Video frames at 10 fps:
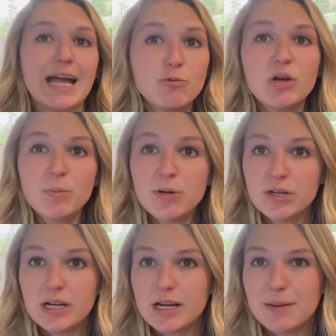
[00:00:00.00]
I will
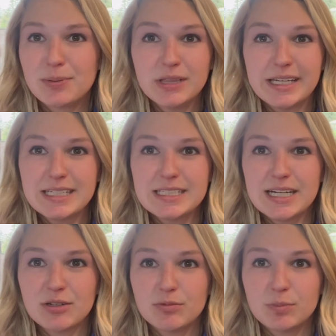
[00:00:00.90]
put a couple links
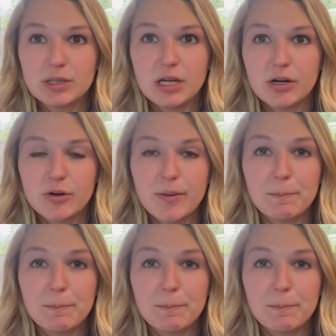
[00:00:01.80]
down below,